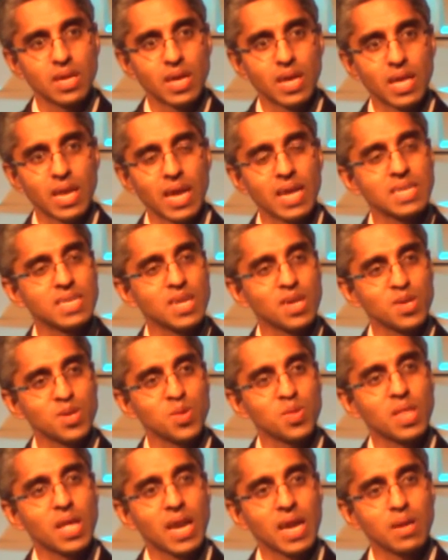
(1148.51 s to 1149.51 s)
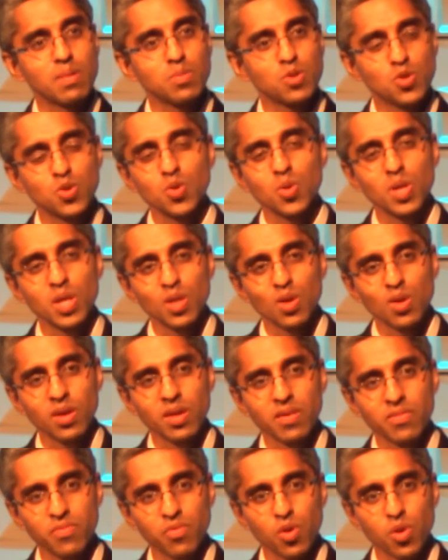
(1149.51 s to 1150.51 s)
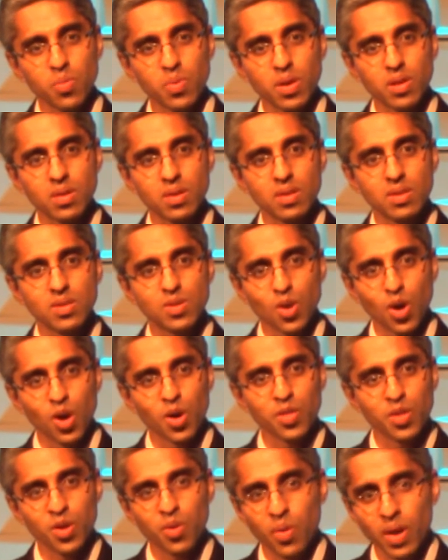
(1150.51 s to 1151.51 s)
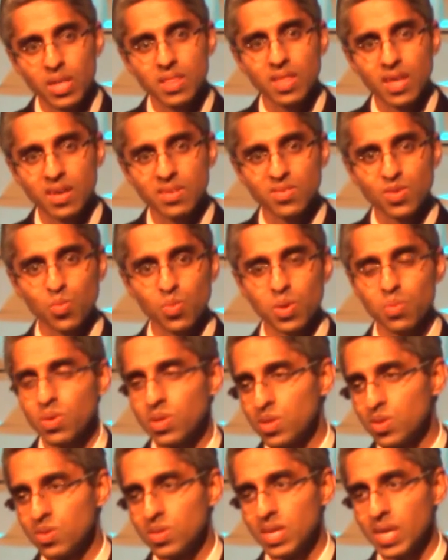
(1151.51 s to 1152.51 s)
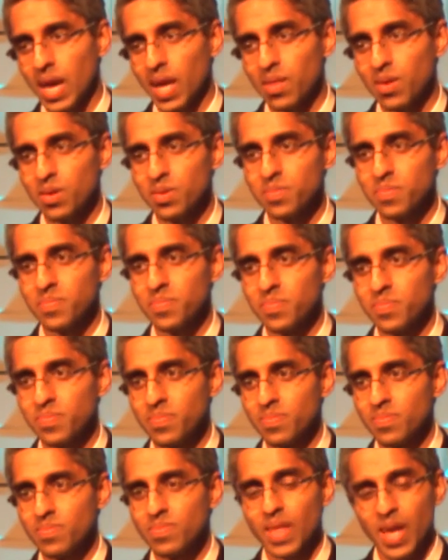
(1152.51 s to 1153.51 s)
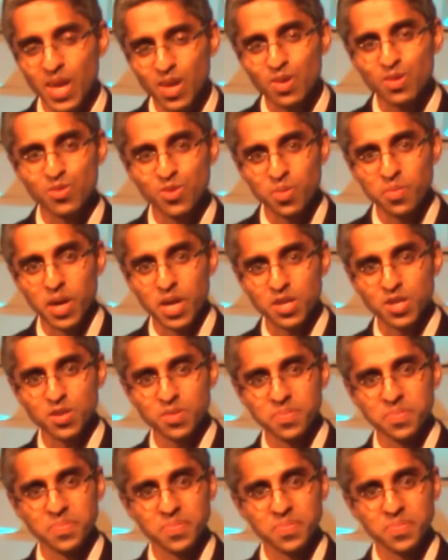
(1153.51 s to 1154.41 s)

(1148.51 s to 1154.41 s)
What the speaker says: And I tell you that I am truly looking forward to all the great things that we will do together. Thank you so much.